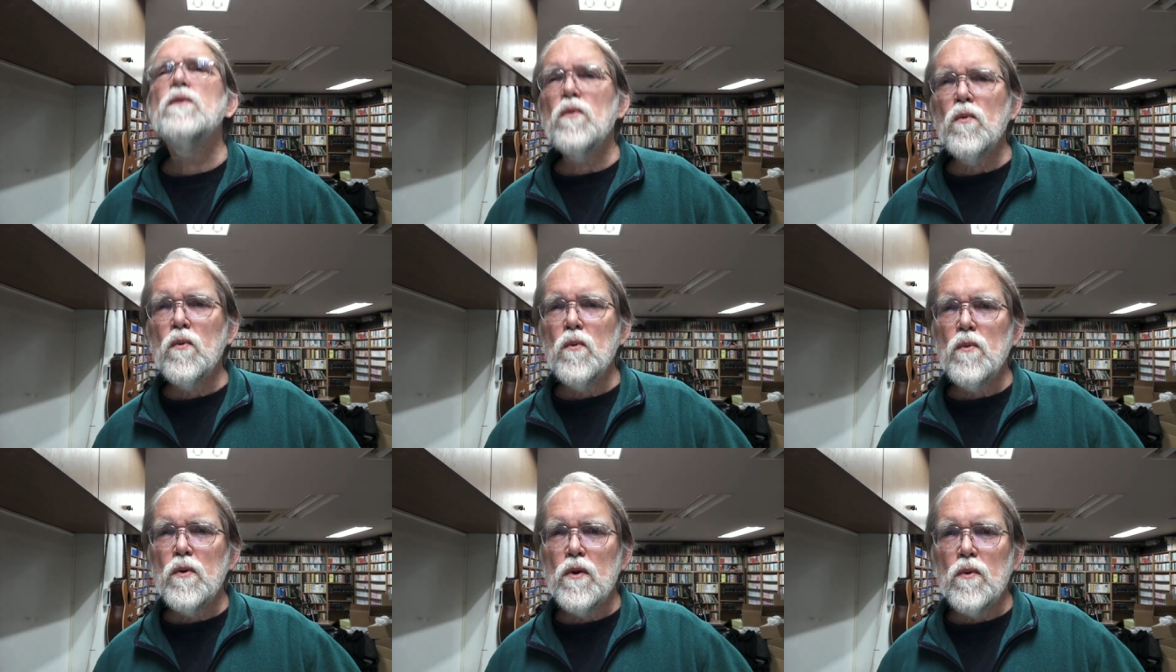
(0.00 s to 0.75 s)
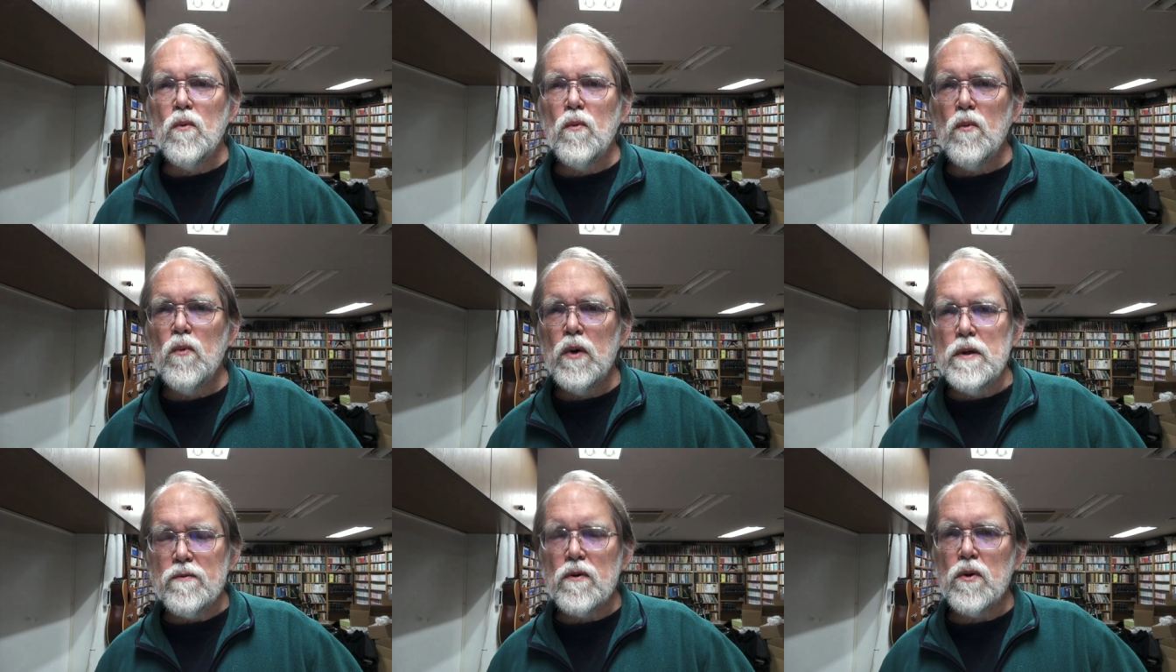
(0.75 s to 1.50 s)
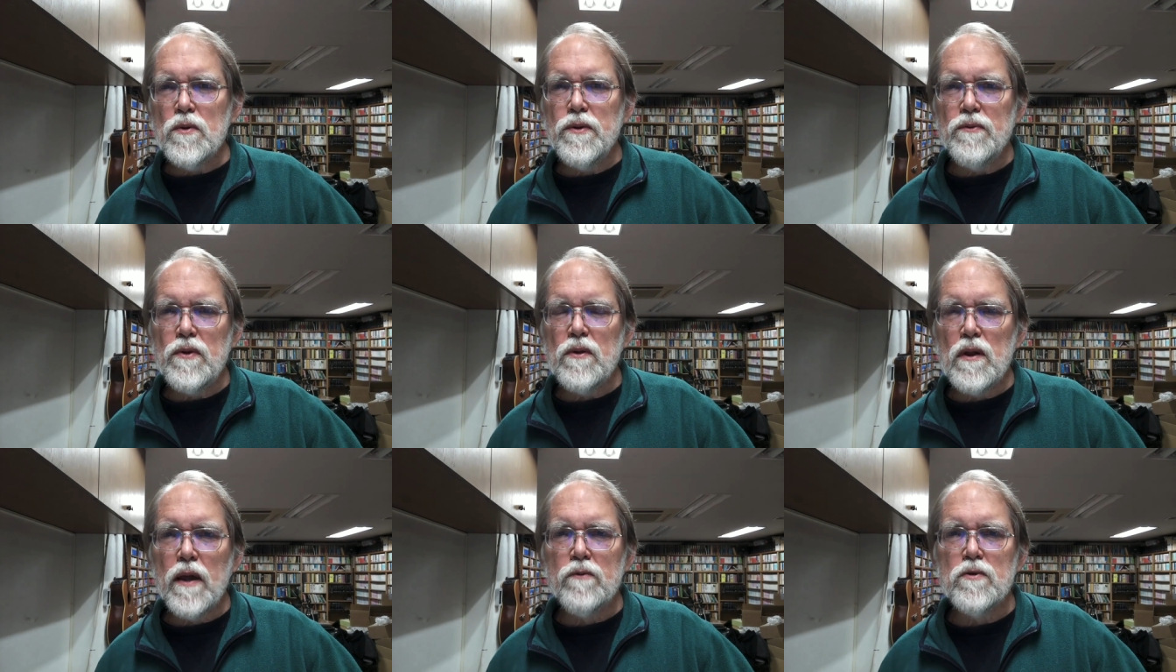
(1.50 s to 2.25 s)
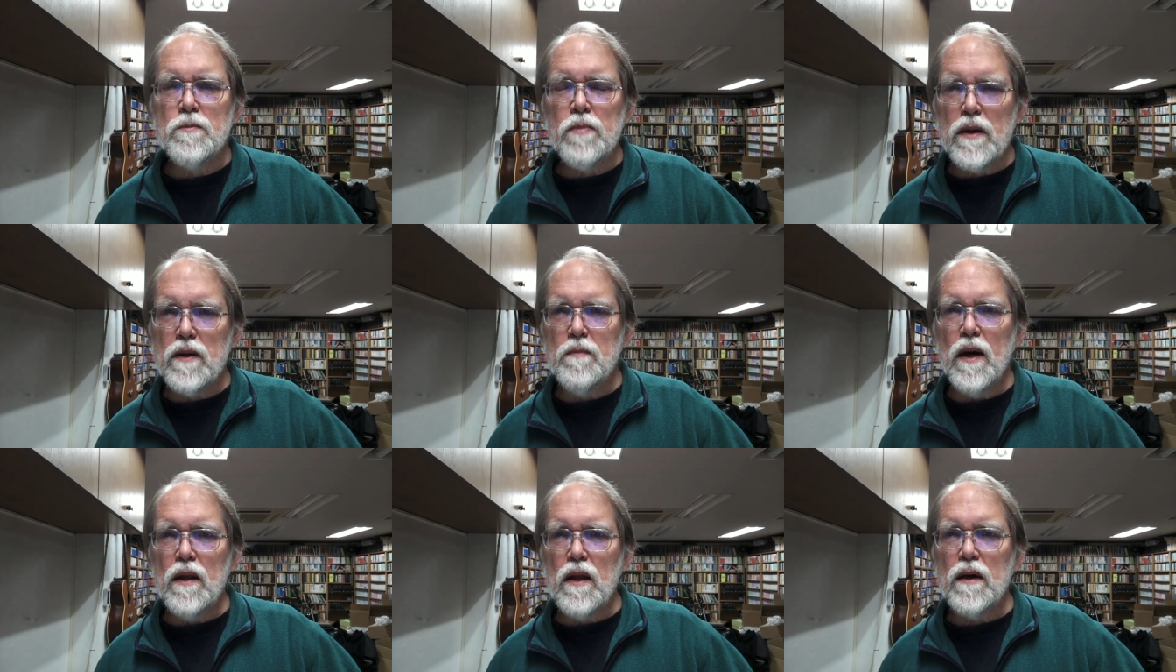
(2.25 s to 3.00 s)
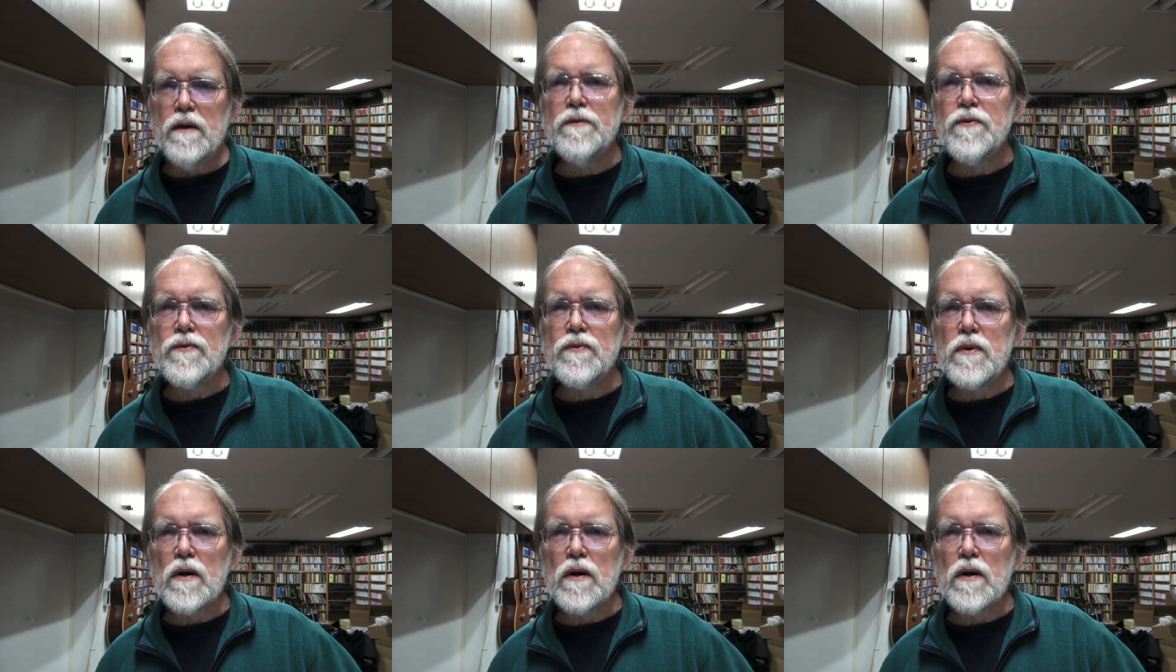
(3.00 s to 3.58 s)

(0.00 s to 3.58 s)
you know, what role does this language play in my life?